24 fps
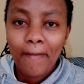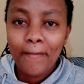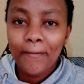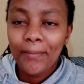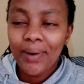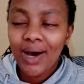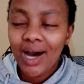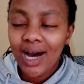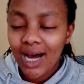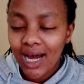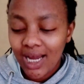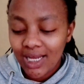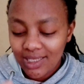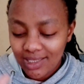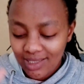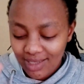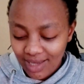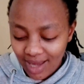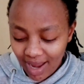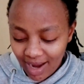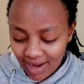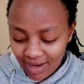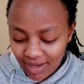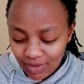but
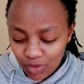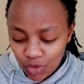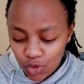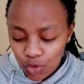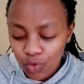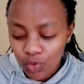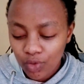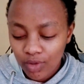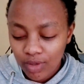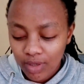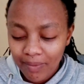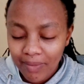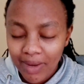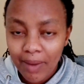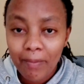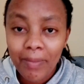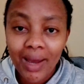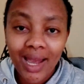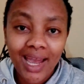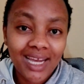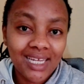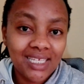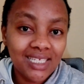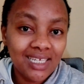I do
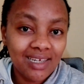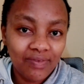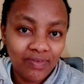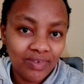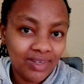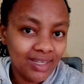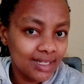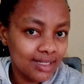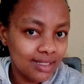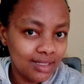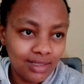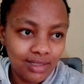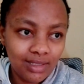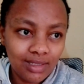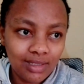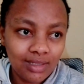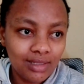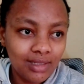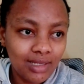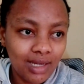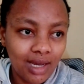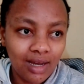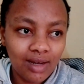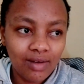remember I definitely
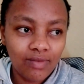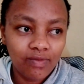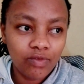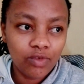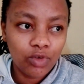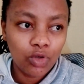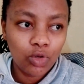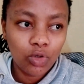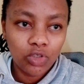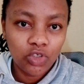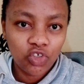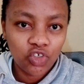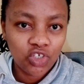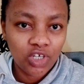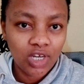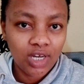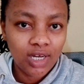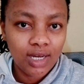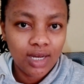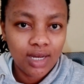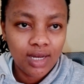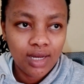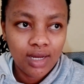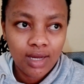didn't have
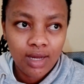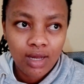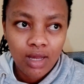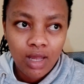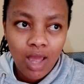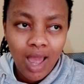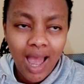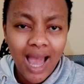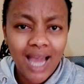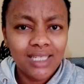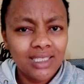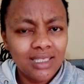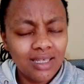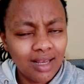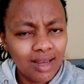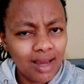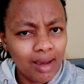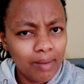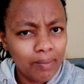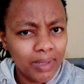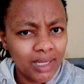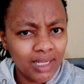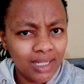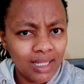nausea until
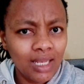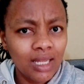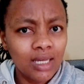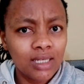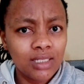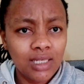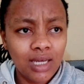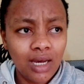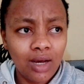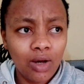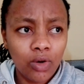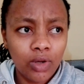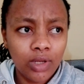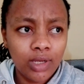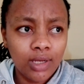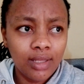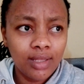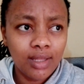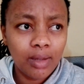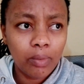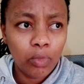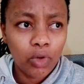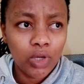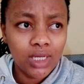a bit later
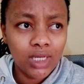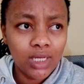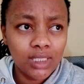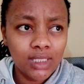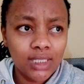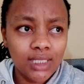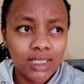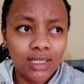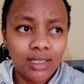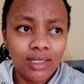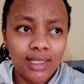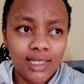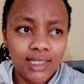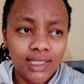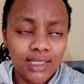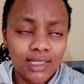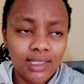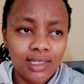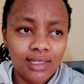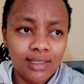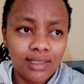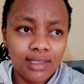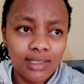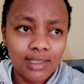on. The morning sickness
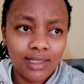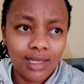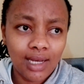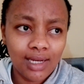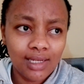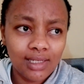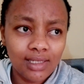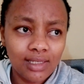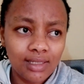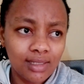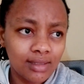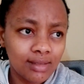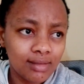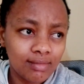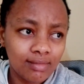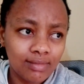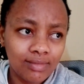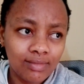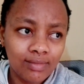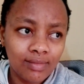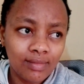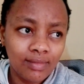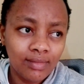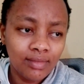didn't start
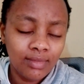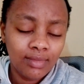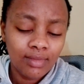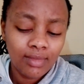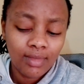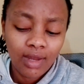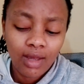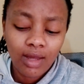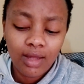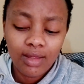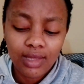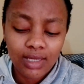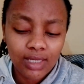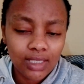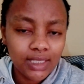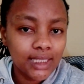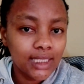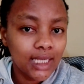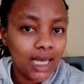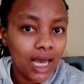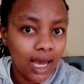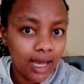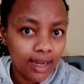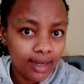this
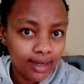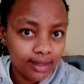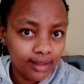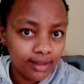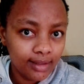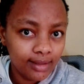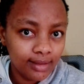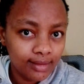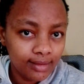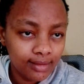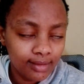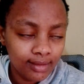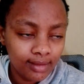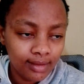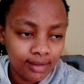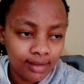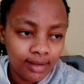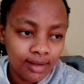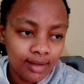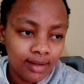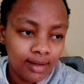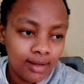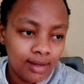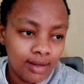early,
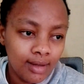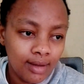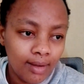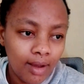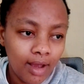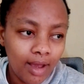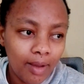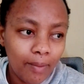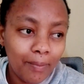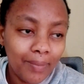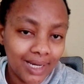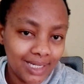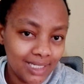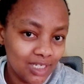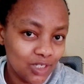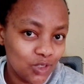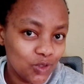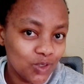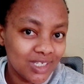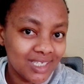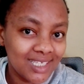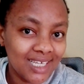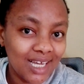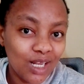but it
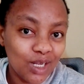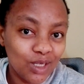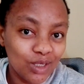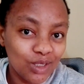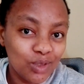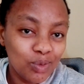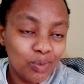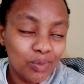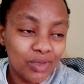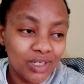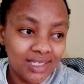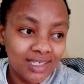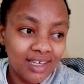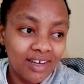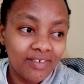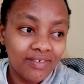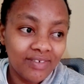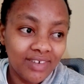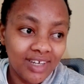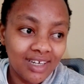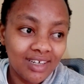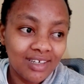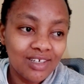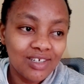was a lot more
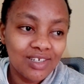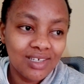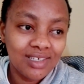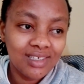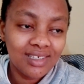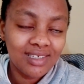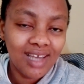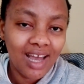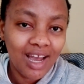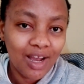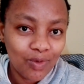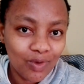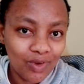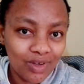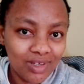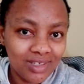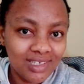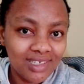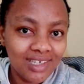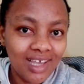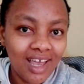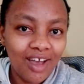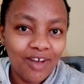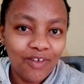severe because I
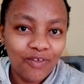was